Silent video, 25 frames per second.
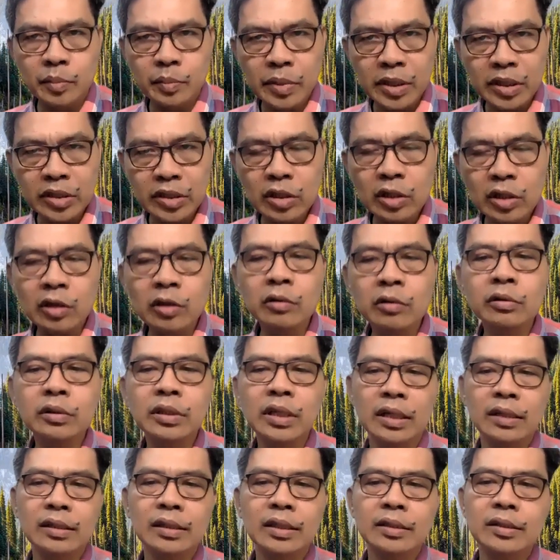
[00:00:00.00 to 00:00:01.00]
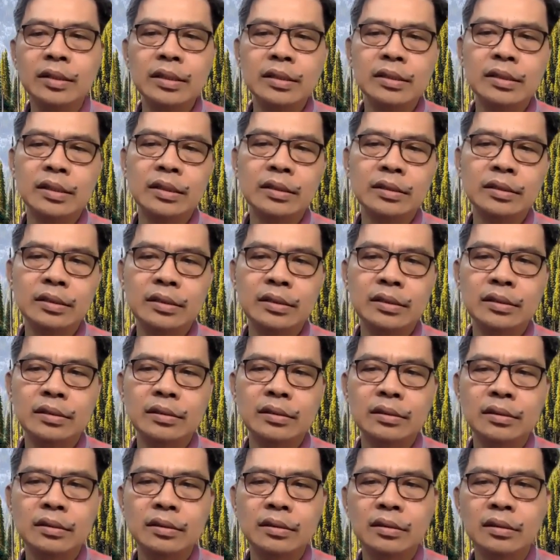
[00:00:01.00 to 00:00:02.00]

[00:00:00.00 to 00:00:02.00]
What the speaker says: persecuting the Christians?